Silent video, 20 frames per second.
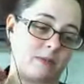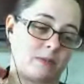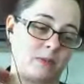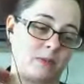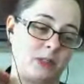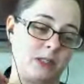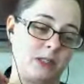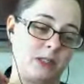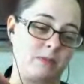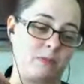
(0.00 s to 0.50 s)

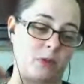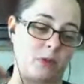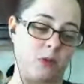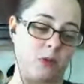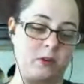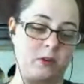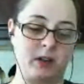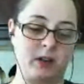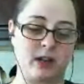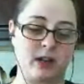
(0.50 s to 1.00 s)
was
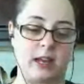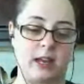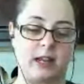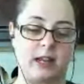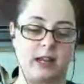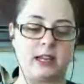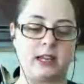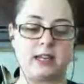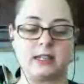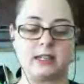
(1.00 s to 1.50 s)
born,
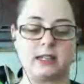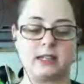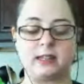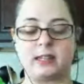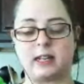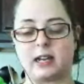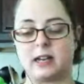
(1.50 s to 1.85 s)
and he had, like,